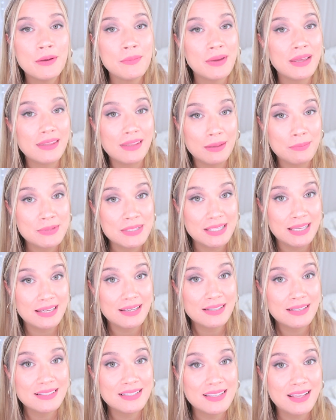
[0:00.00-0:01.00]
my
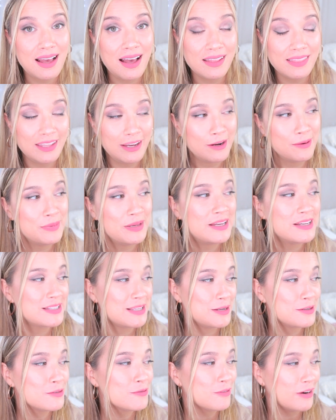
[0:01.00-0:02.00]
lipsticks on there because I
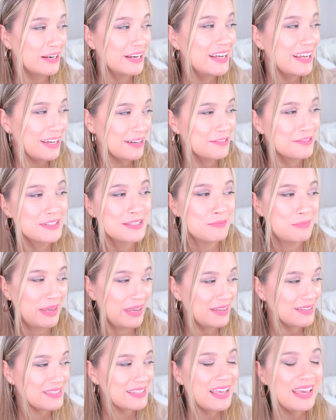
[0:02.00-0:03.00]
was running out of
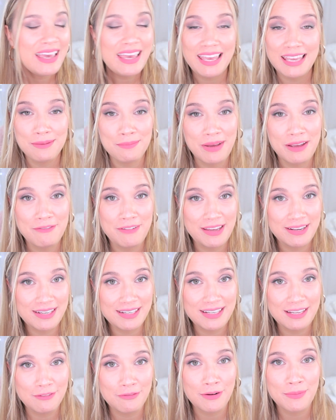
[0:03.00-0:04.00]
space in my
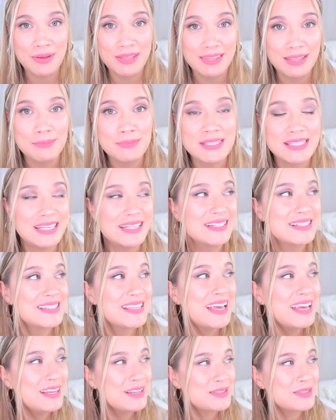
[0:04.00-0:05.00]
vanity for my lipsticks.
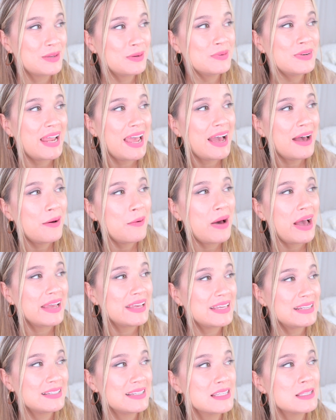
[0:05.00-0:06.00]
So now I
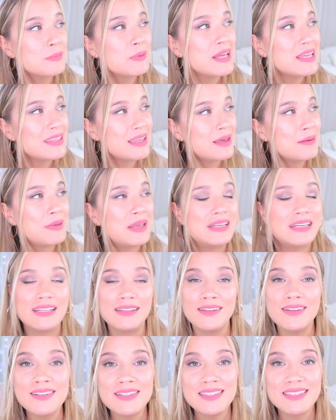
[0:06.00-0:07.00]
can display them and it
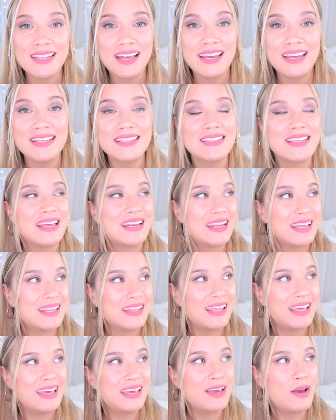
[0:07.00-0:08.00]
looks nice and it
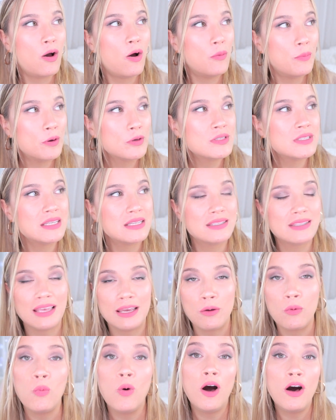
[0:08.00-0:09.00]
like almost is
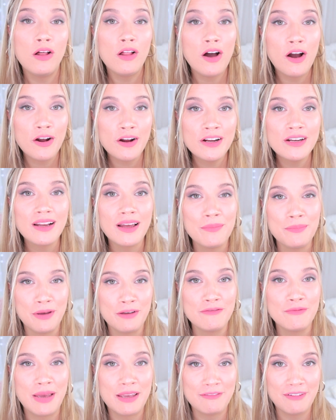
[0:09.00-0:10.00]
like wall art
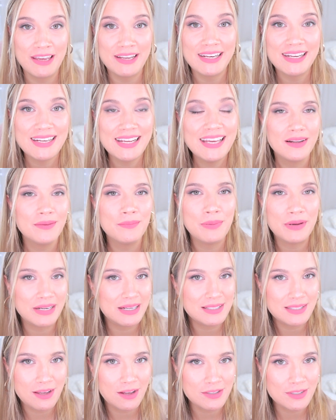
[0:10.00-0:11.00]
above my vanity, but
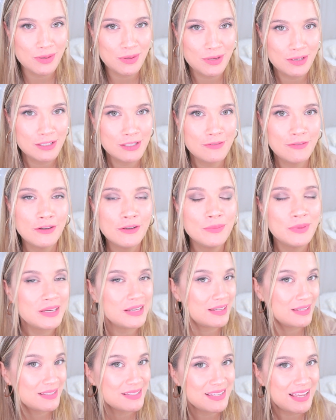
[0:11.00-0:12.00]
it's also useful
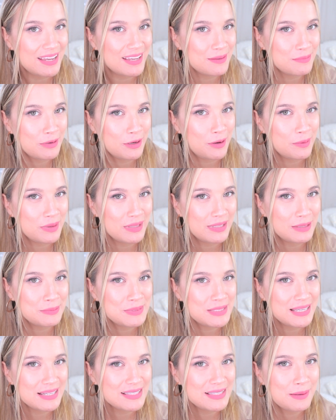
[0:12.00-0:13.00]
because I can put all my
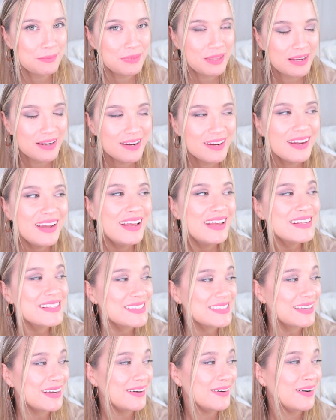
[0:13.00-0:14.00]
lipsticks up there.
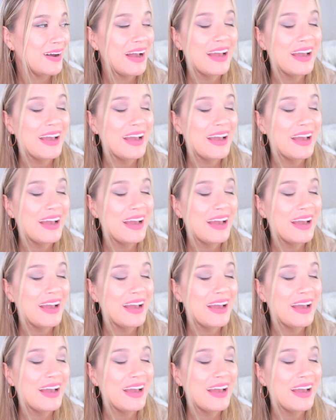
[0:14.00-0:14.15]
So I